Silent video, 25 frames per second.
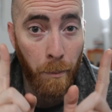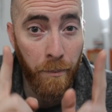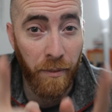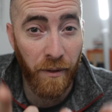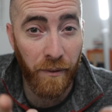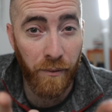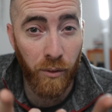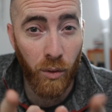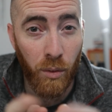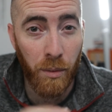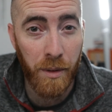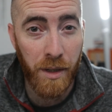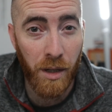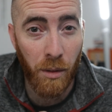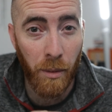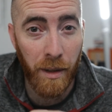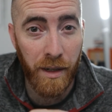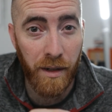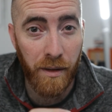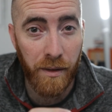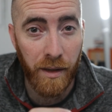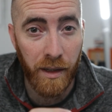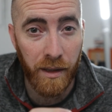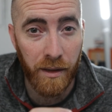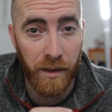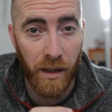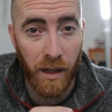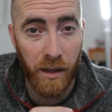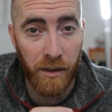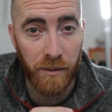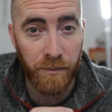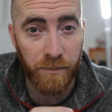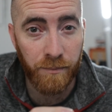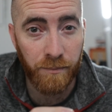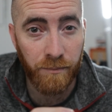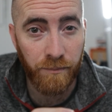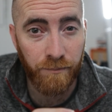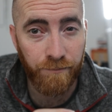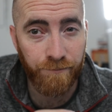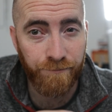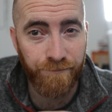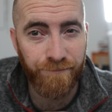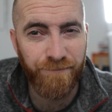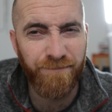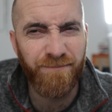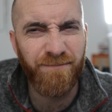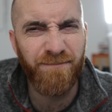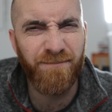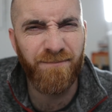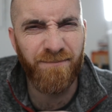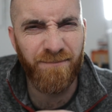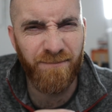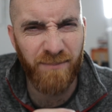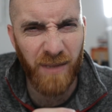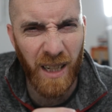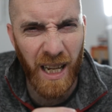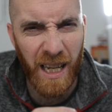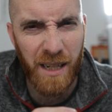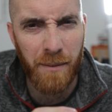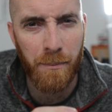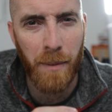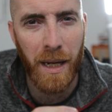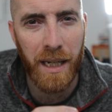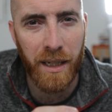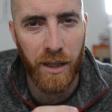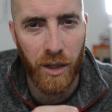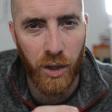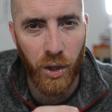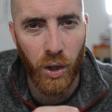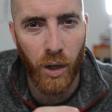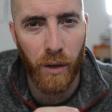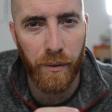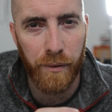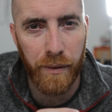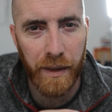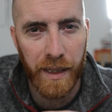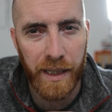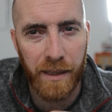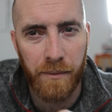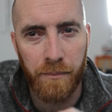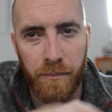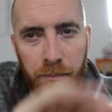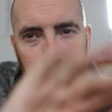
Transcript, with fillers: Before we do anything though, let's make a coffee.